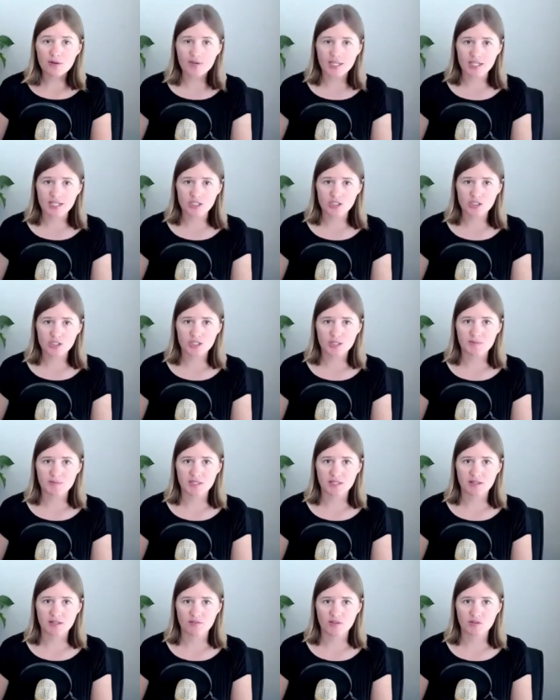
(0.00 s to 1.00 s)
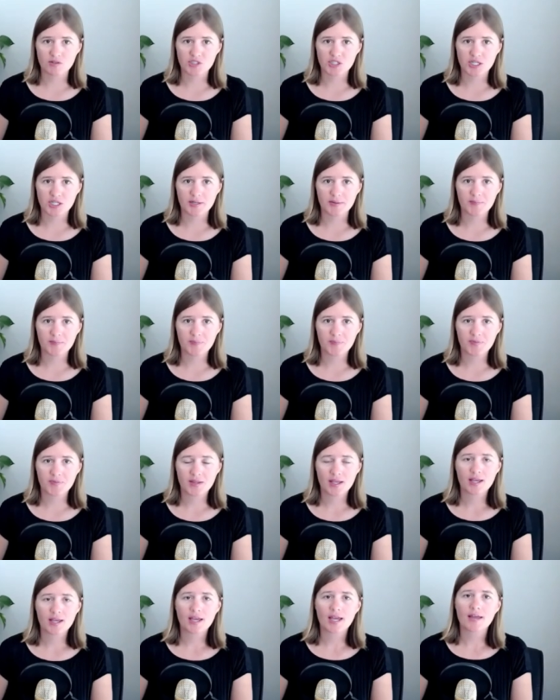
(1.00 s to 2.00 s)
relationships in the future.
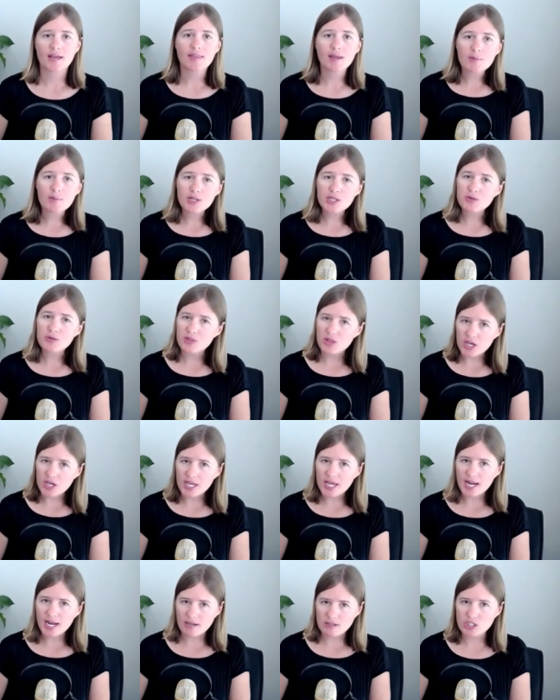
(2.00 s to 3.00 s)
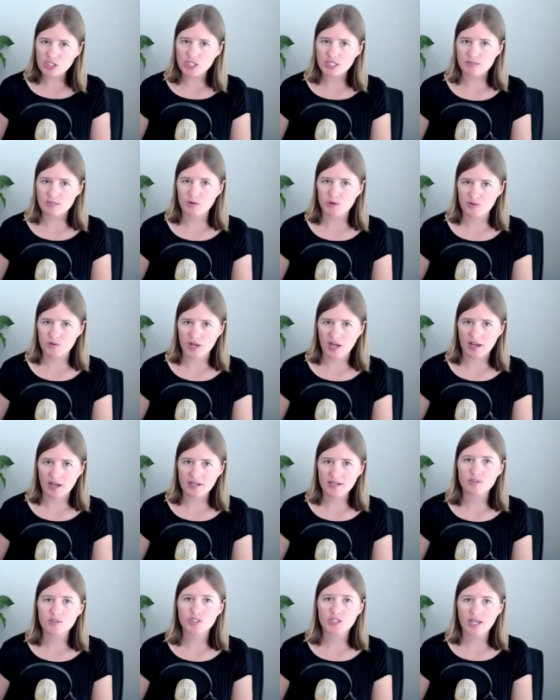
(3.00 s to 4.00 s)
And then when you look at how she's moved on,
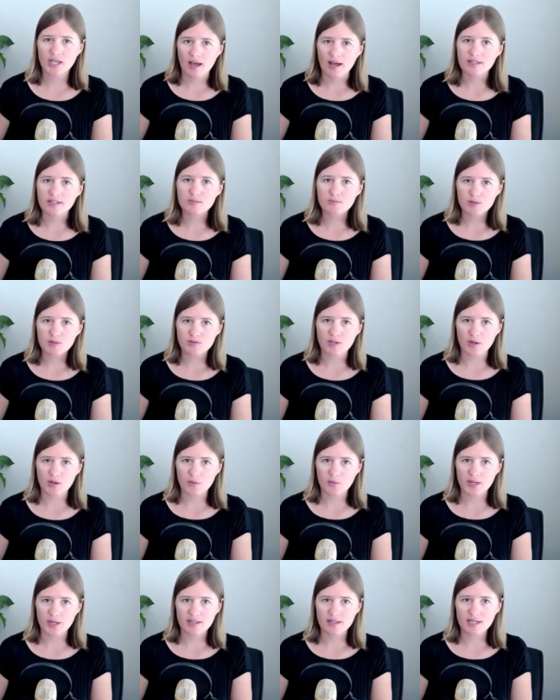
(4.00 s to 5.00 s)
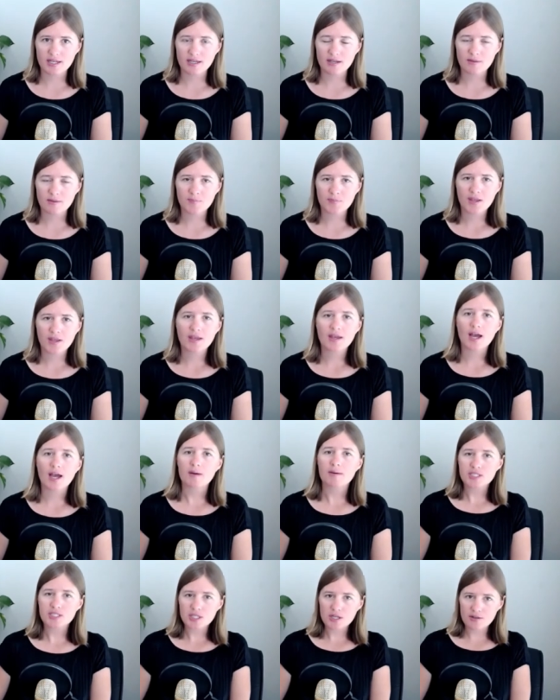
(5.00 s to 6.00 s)
if she has moved on quickly, I
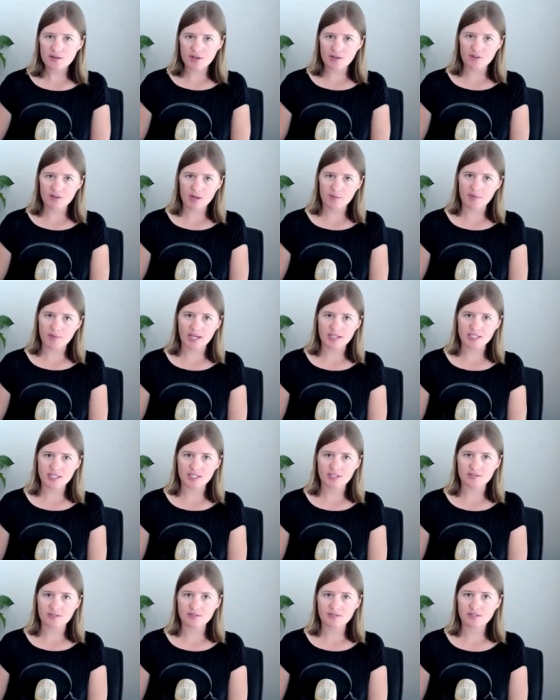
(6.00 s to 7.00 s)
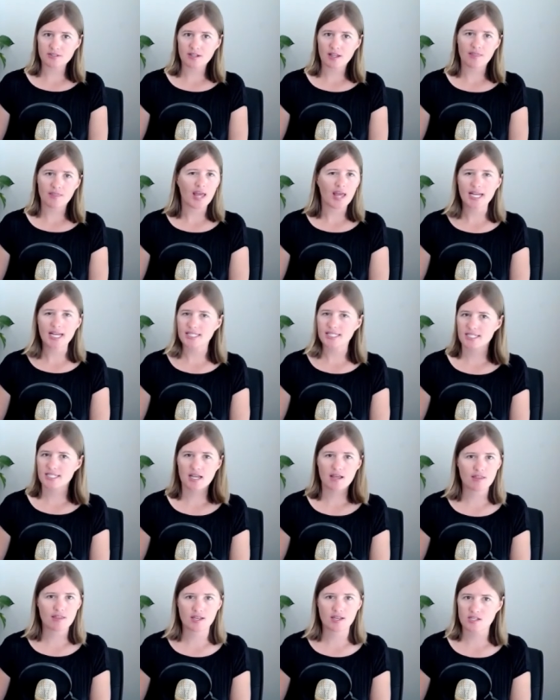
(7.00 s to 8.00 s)
want you to reframe that too. That has
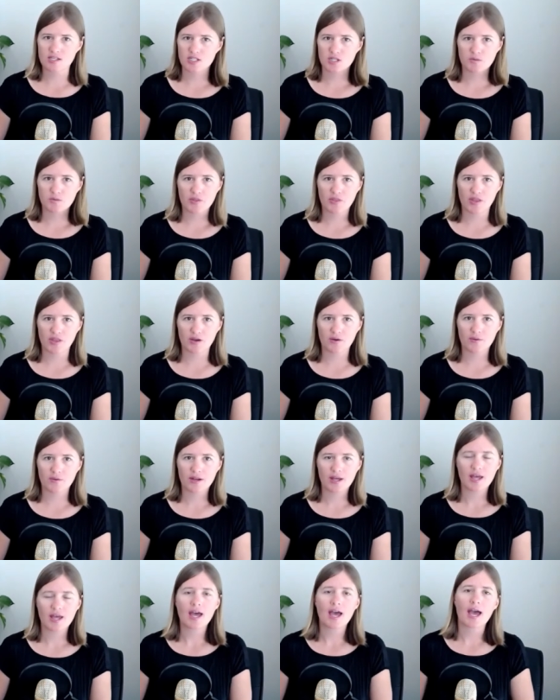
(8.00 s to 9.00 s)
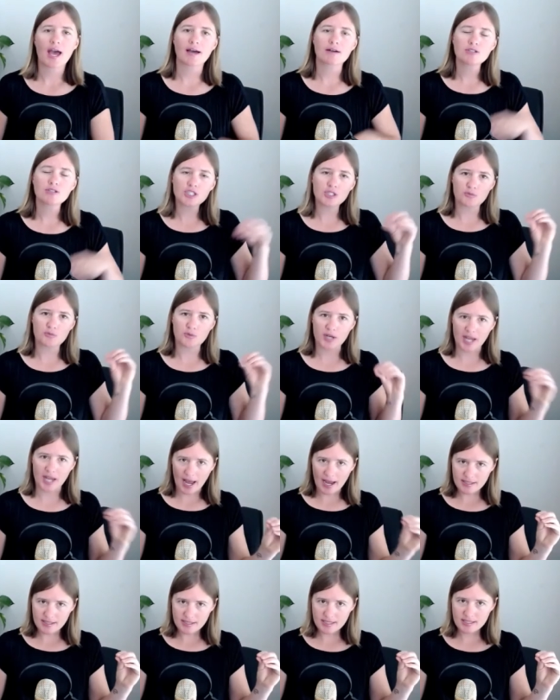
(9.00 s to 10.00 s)
nothing to do with you. How she
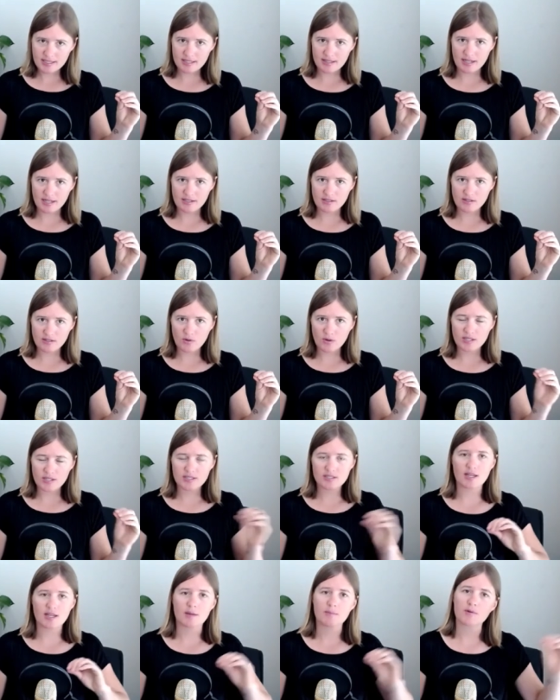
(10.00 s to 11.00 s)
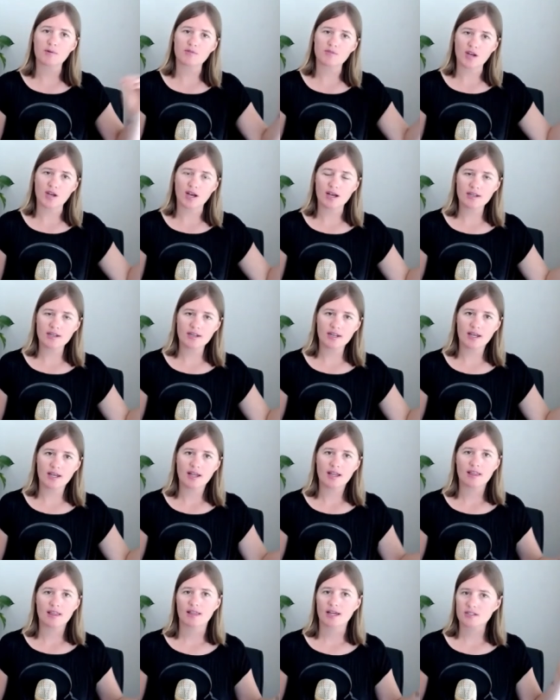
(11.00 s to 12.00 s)
reacted to that divorce and moved on,
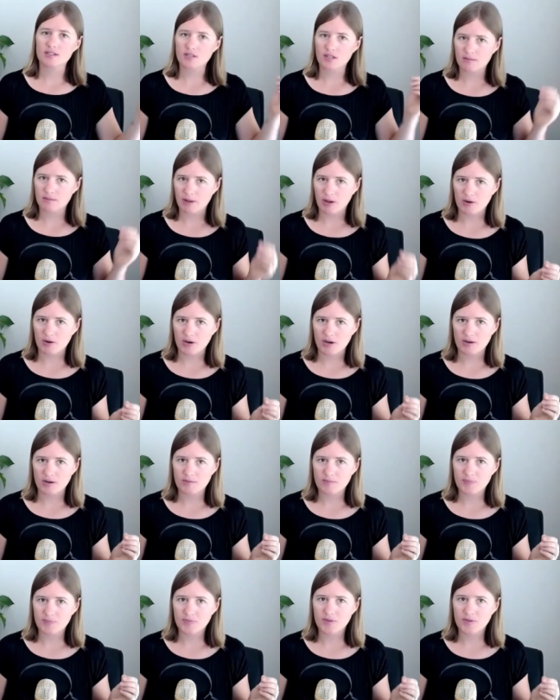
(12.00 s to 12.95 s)
that is all about her,